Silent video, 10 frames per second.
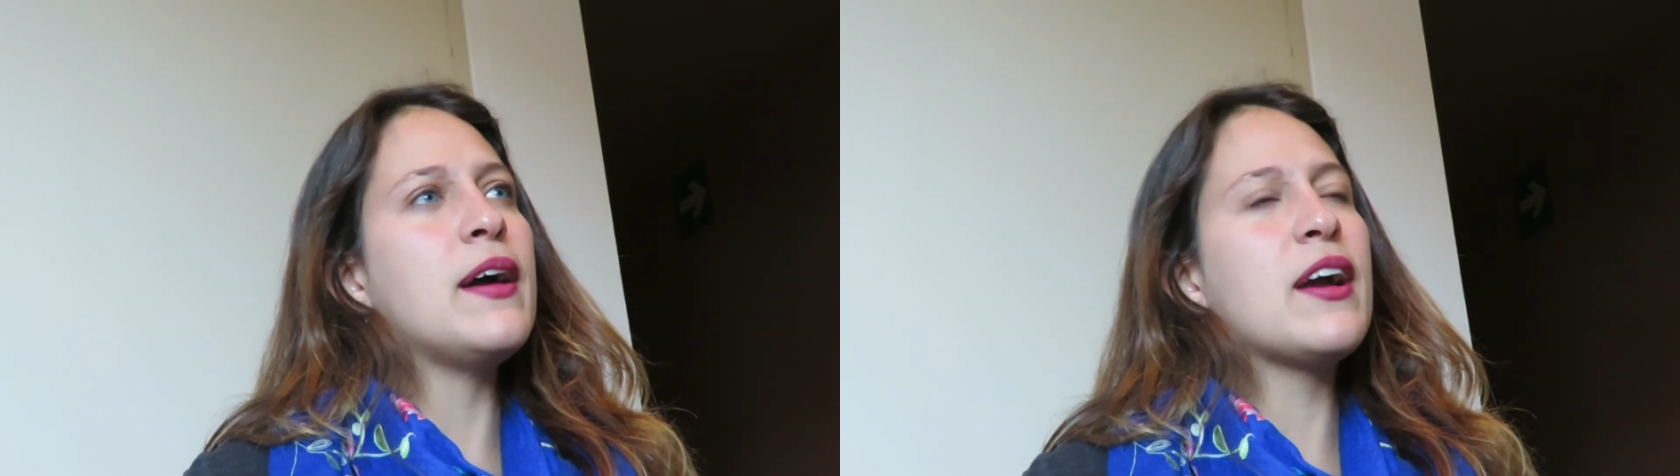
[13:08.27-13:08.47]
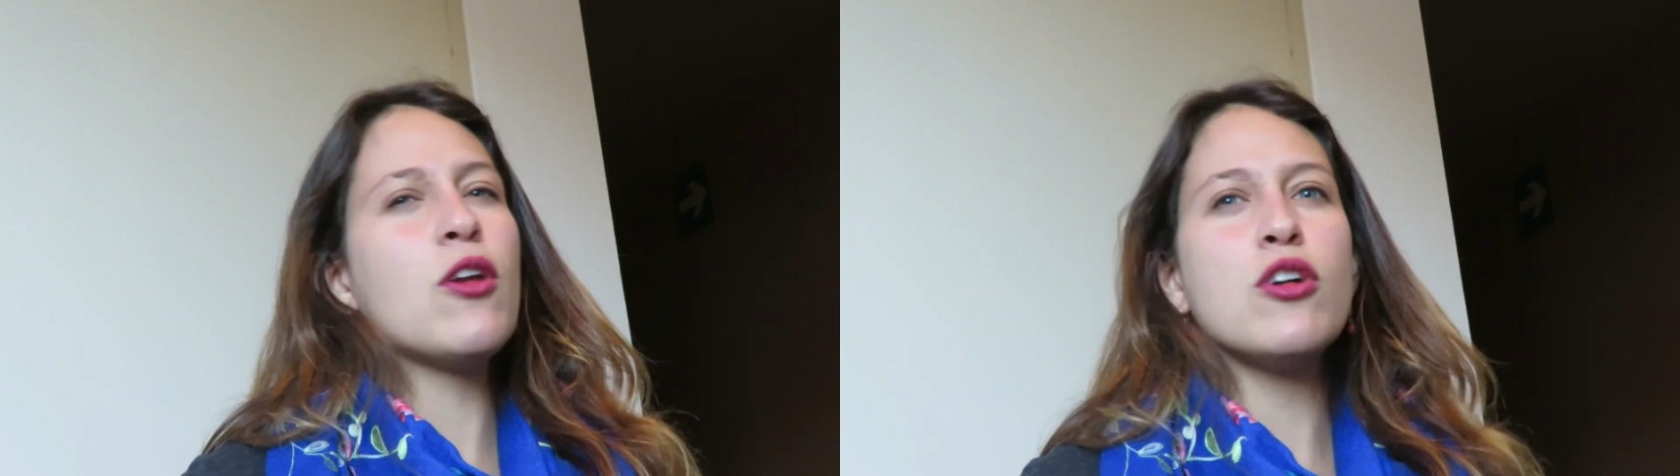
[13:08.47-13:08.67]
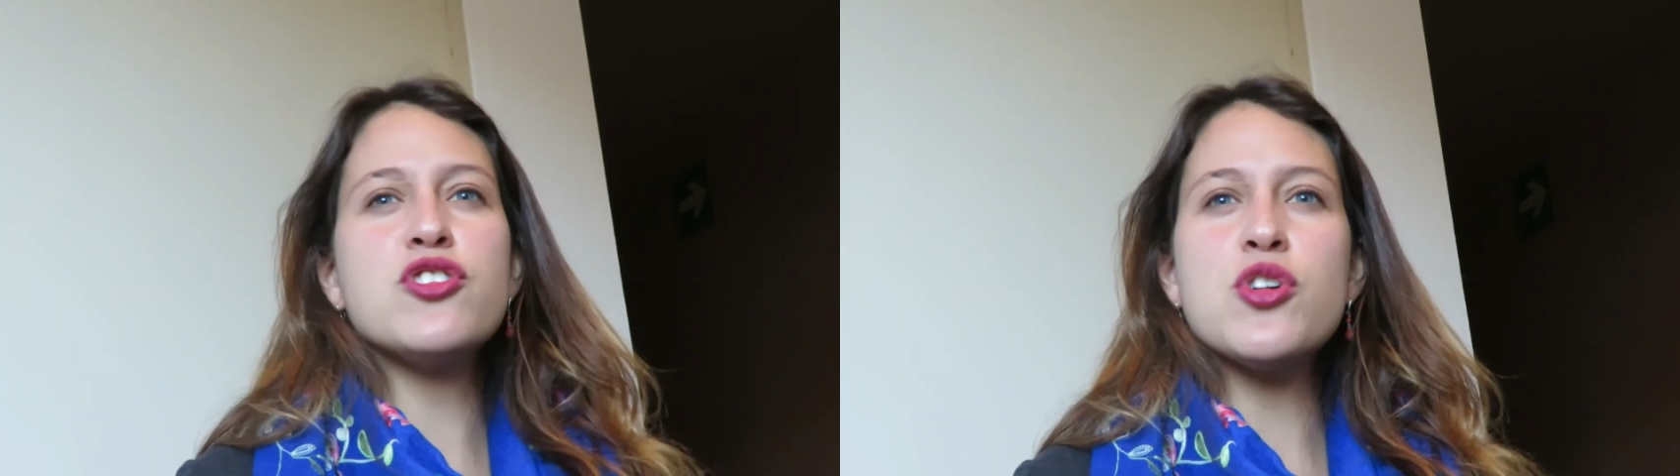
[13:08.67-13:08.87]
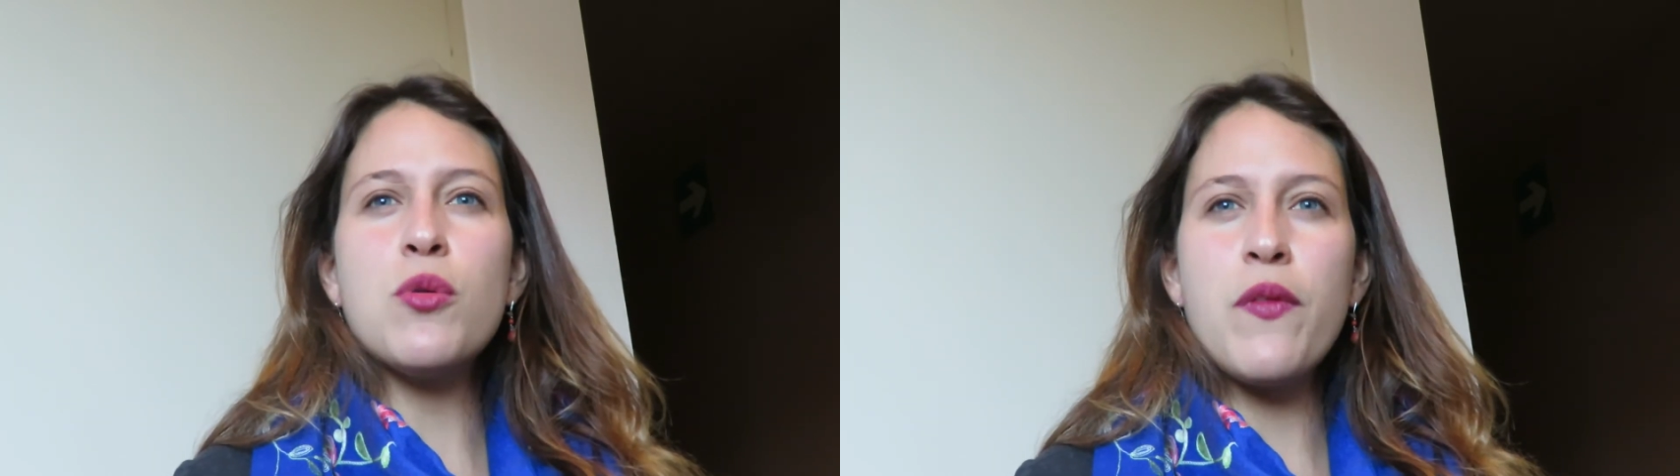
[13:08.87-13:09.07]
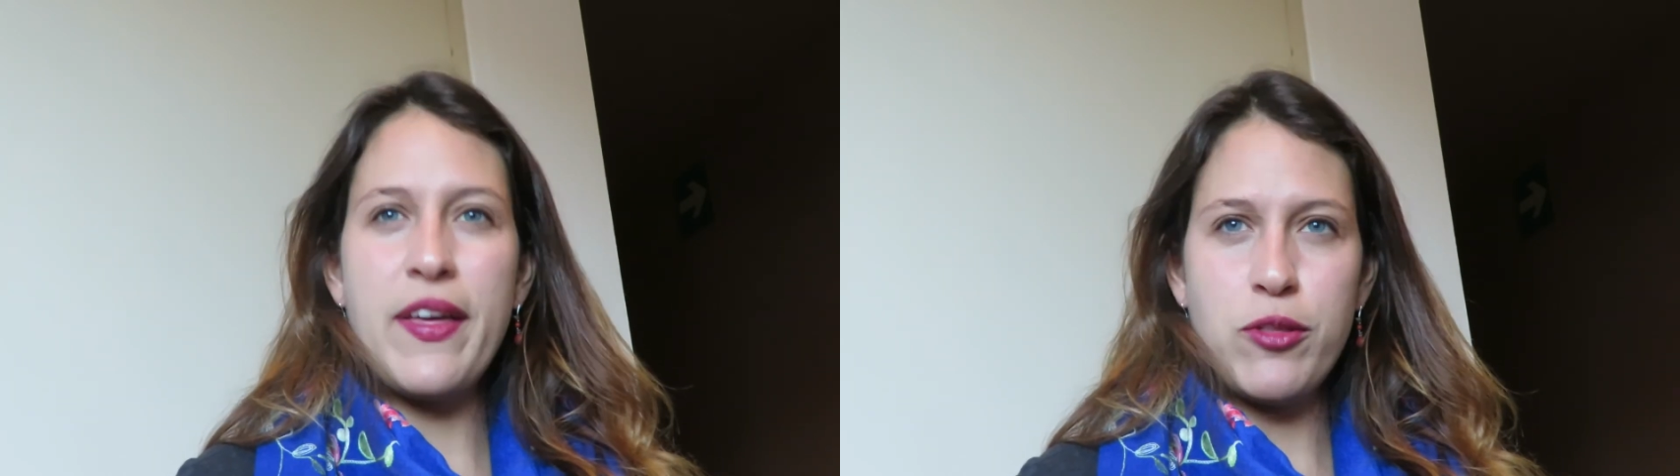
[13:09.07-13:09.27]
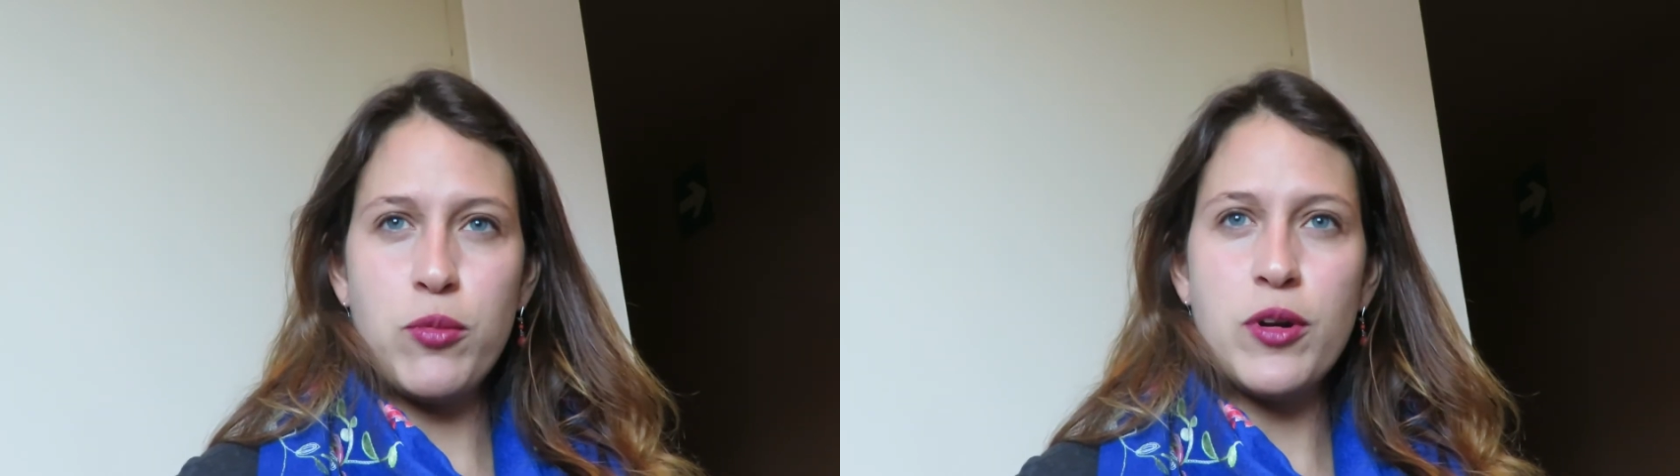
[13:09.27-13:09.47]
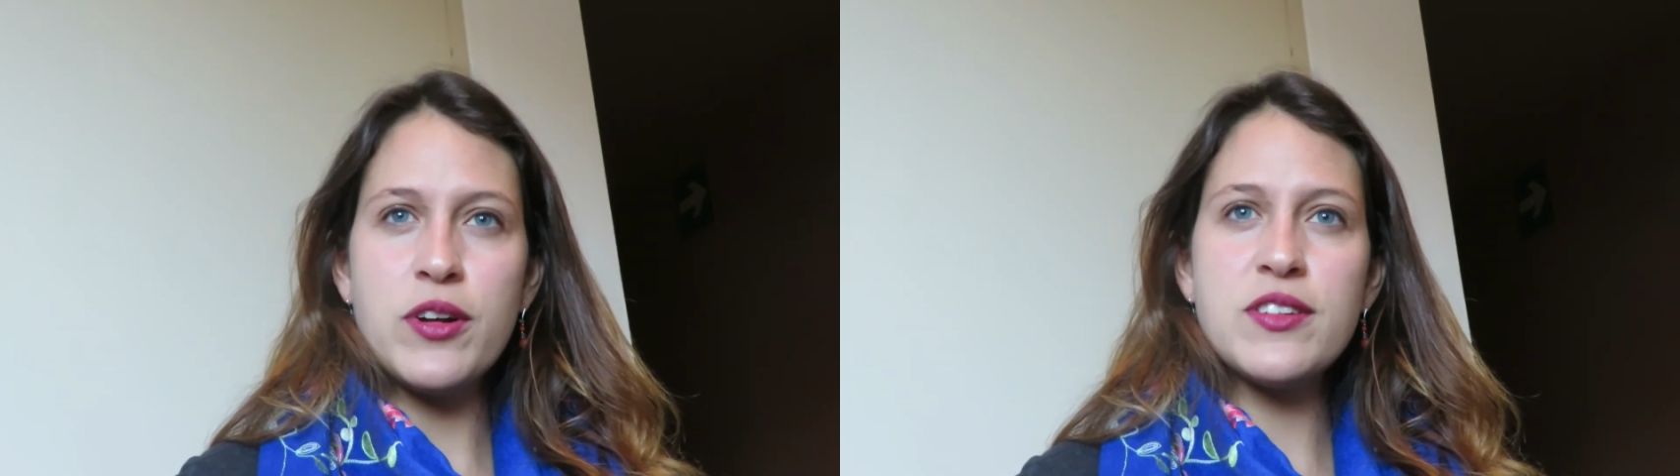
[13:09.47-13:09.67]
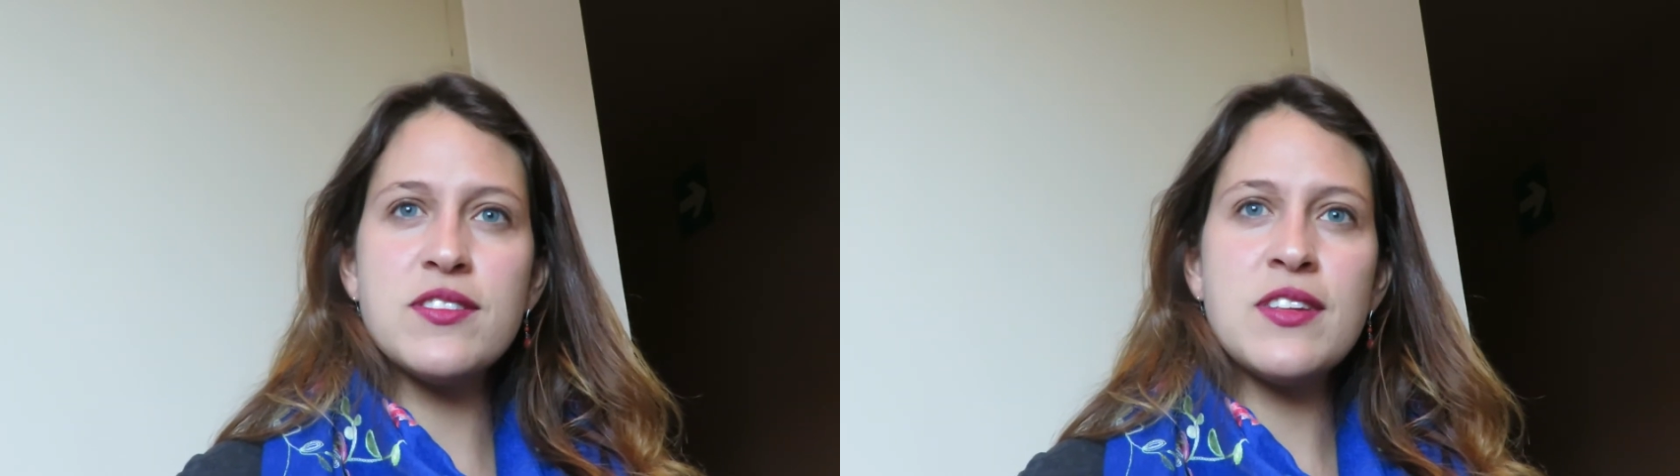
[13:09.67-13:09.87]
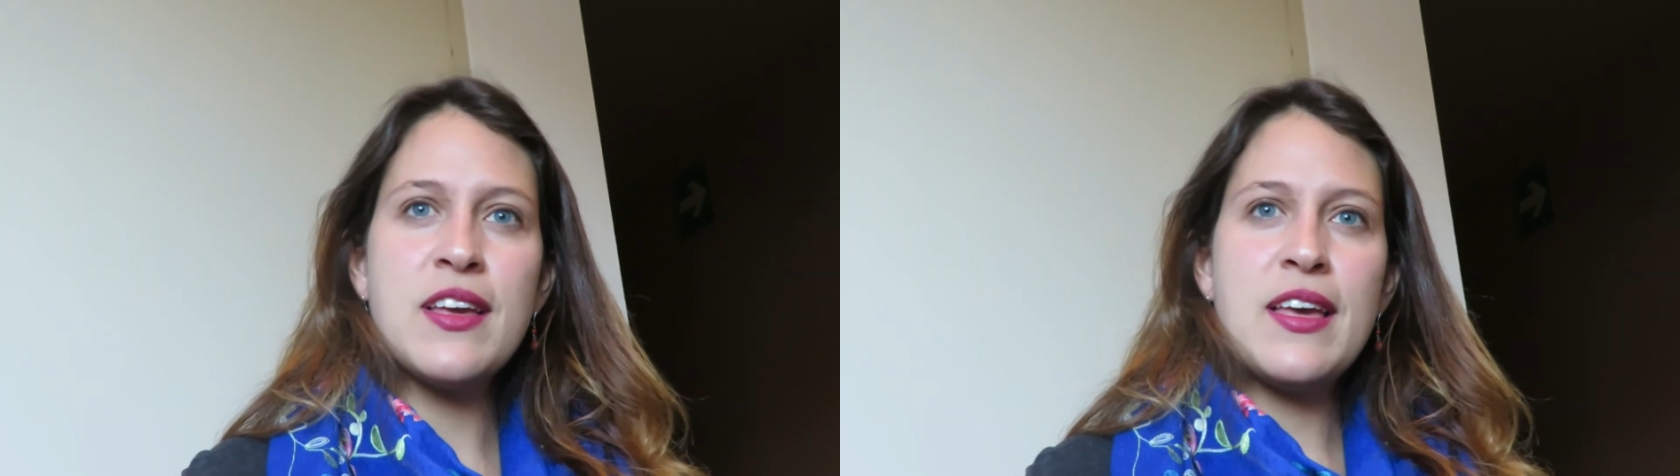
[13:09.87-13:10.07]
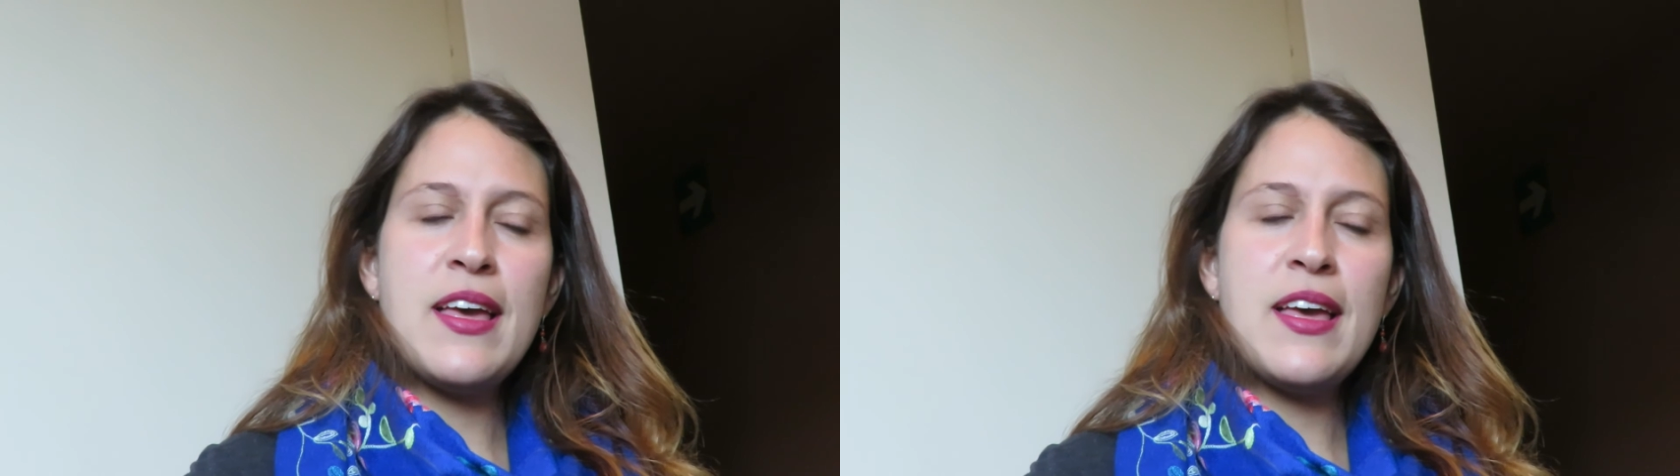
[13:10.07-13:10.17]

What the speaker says: ecological networks,